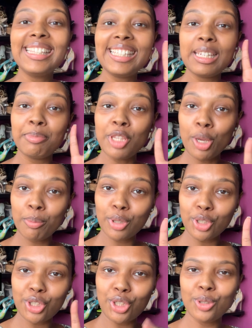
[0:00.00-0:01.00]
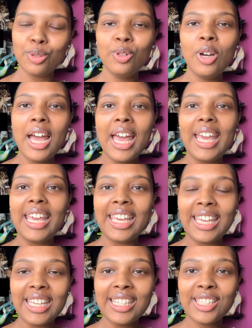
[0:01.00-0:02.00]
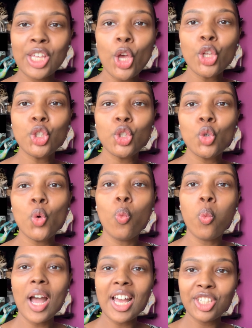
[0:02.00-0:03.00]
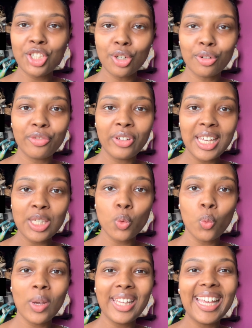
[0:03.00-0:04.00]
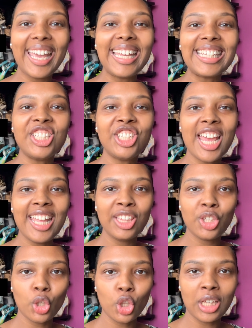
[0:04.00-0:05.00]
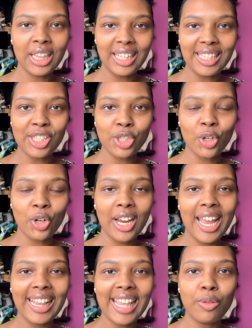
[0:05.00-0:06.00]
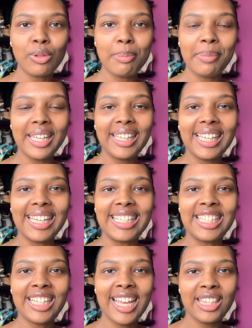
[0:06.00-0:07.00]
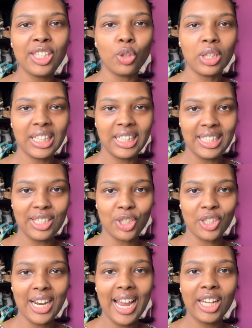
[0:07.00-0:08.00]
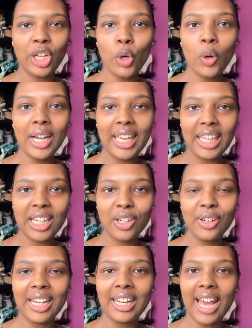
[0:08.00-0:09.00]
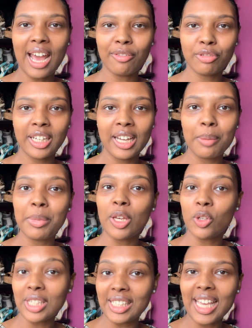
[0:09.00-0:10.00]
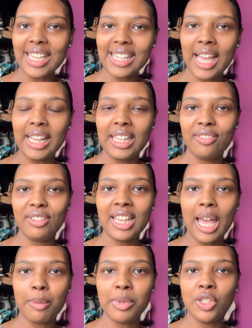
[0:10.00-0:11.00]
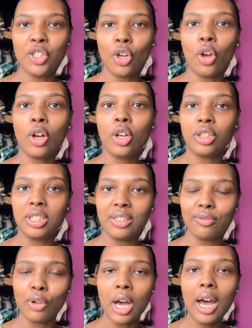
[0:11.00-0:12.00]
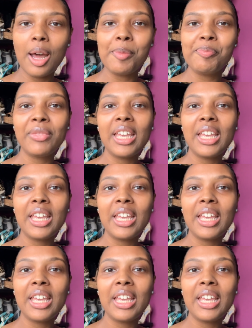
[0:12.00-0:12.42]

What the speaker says: Tip number 2 is to wash your face with a gentle cleanser. And I repeat, a gentle cleanser. I know here in Africa, because yes, I live in Abidjan, Côte d'Ivoire,